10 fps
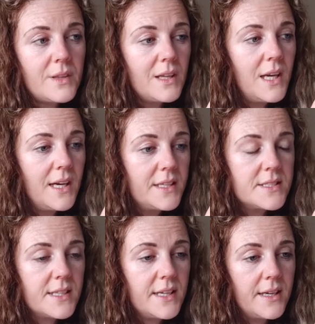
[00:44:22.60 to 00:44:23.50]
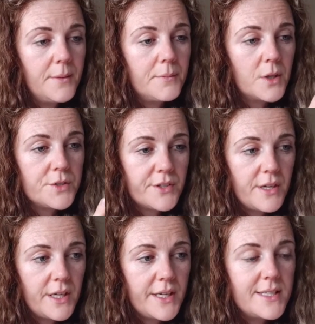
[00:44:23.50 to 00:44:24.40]
and close our
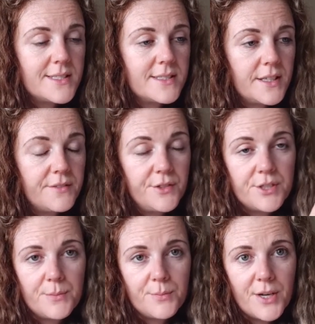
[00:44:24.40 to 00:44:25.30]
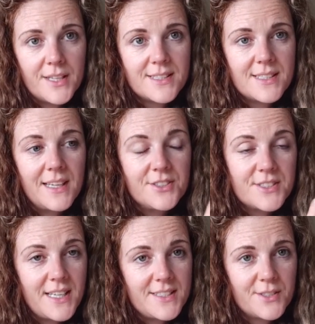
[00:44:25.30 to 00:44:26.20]
eyes, take a few deep breaths, and
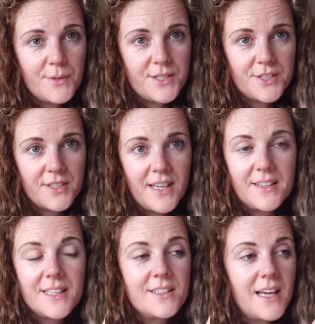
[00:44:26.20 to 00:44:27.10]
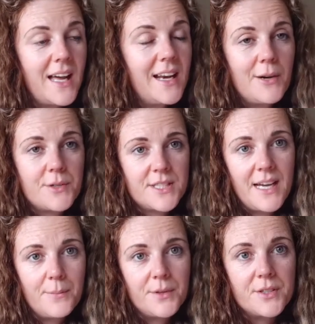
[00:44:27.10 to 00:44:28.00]
just ask the question, and then allow it to
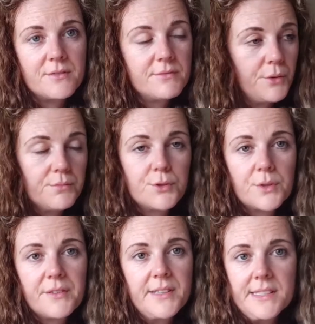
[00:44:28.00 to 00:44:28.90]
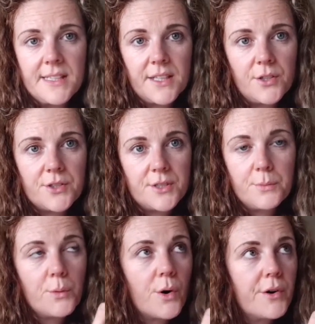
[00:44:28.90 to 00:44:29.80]
happen. Don't give it a second thought. Don't
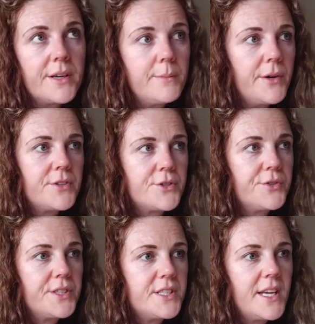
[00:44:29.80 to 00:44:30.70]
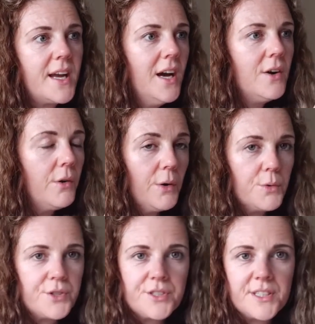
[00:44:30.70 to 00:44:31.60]
be worrying about it during the day. Oh, I
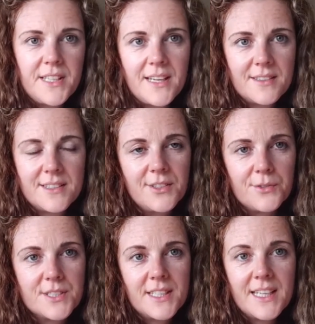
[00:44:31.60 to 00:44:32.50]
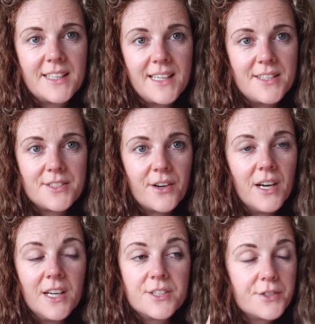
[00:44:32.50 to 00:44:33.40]
wondered, did I get the answer?
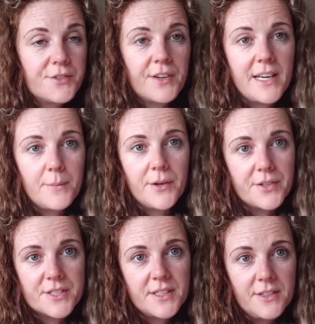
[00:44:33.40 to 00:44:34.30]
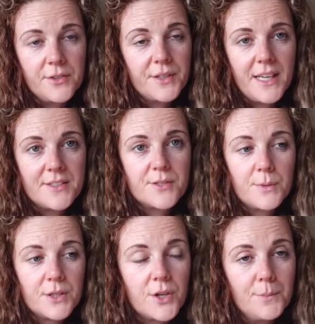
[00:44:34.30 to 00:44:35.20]
Just forget about it. The answer
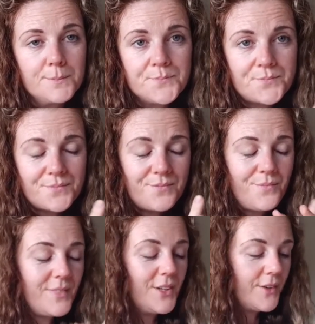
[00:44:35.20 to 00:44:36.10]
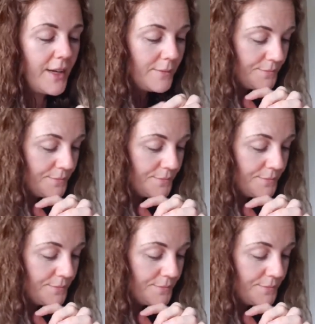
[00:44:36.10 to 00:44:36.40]
will come. Okay.